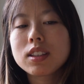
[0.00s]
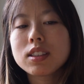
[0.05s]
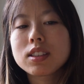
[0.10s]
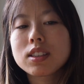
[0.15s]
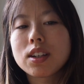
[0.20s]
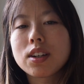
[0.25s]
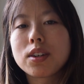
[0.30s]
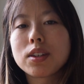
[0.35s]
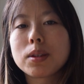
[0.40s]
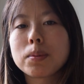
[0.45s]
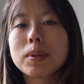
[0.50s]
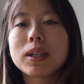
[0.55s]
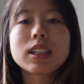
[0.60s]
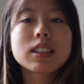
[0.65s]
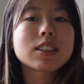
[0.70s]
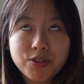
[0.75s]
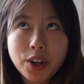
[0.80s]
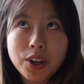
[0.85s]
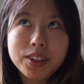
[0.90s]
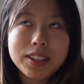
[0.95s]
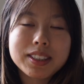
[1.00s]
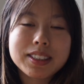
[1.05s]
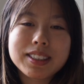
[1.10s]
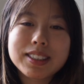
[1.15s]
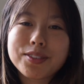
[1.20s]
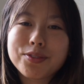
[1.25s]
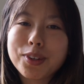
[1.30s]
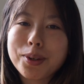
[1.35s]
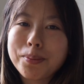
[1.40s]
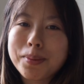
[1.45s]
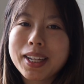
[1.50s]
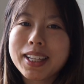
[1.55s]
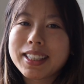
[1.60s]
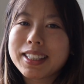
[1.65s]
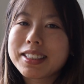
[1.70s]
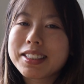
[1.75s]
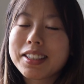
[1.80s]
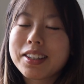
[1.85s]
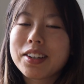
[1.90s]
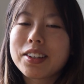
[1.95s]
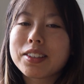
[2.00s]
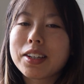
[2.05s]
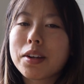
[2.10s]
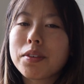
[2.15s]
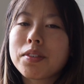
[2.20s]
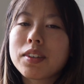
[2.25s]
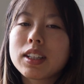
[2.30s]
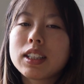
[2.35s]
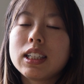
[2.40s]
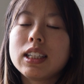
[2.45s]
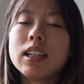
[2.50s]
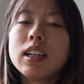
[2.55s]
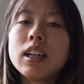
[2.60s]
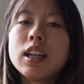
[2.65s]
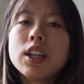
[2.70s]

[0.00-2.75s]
So the biggest focuses for me this year are definitely